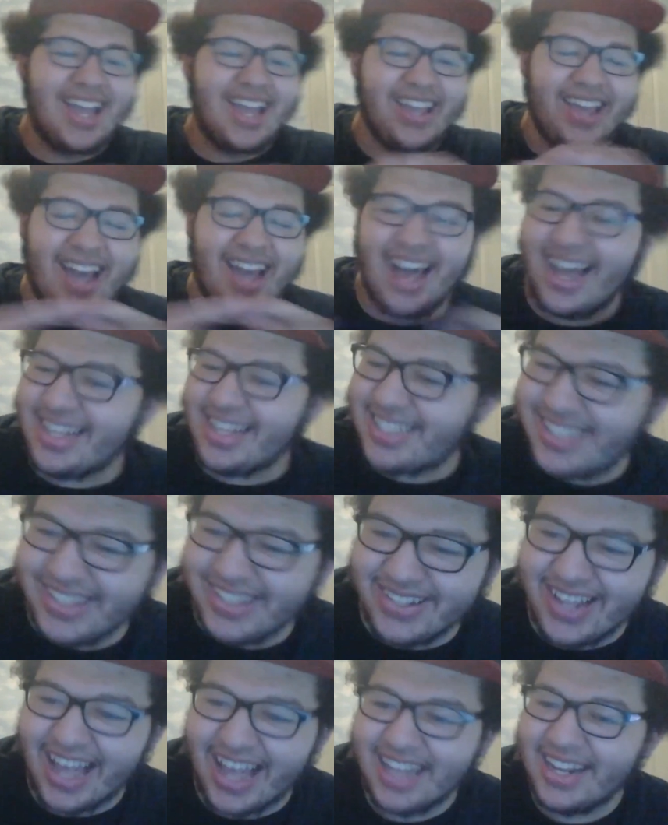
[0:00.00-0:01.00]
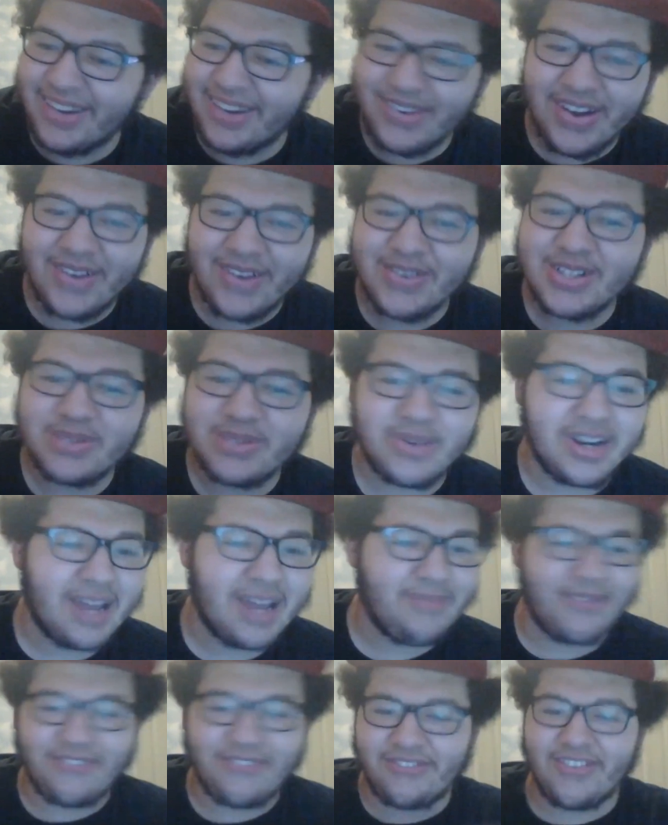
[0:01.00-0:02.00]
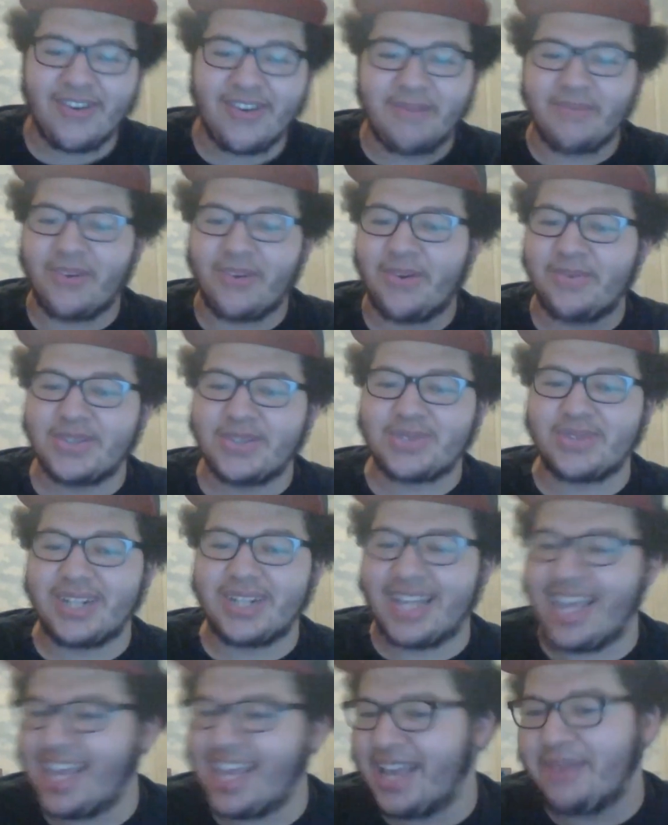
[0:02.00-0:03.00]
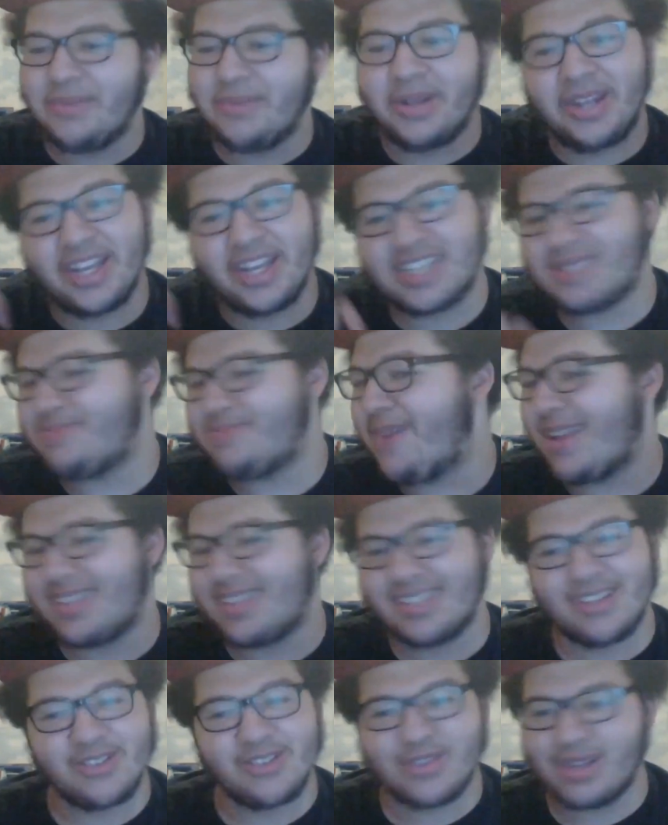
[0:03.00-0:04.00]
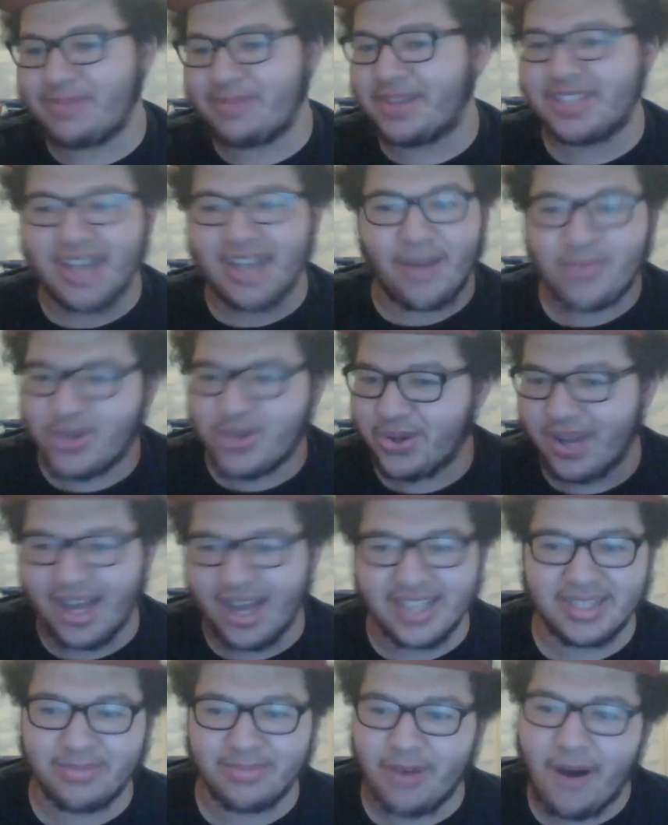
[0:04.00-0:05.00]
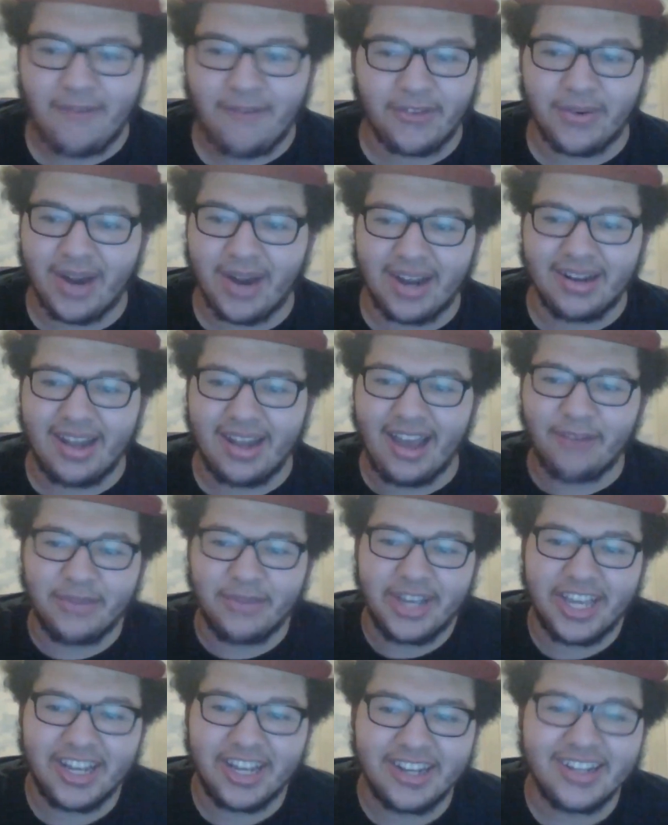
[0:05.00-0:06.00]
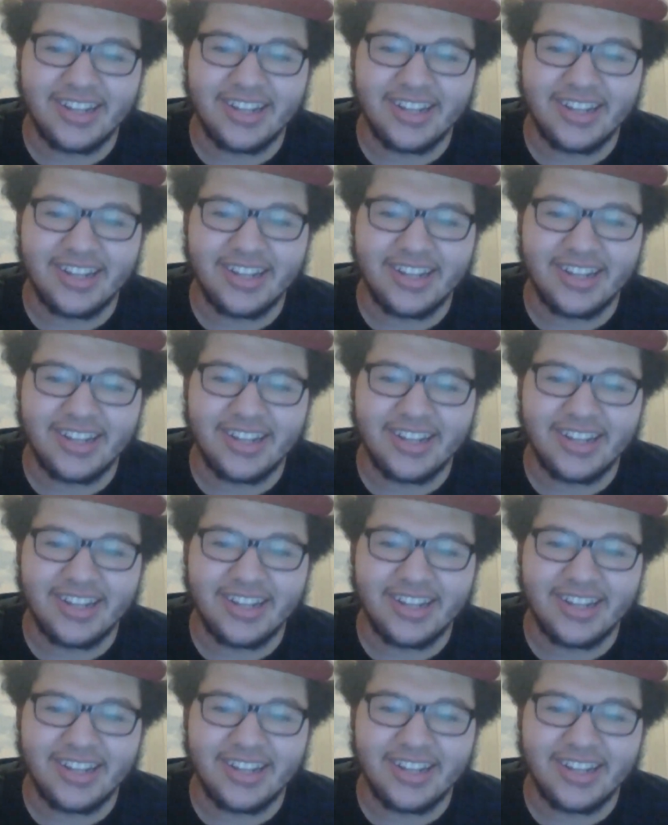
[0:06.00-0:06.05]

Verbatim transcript: I still, I don't know which one I prefer more between him and Nick Spencer. Those are like my top two guys in Marvel right now, man.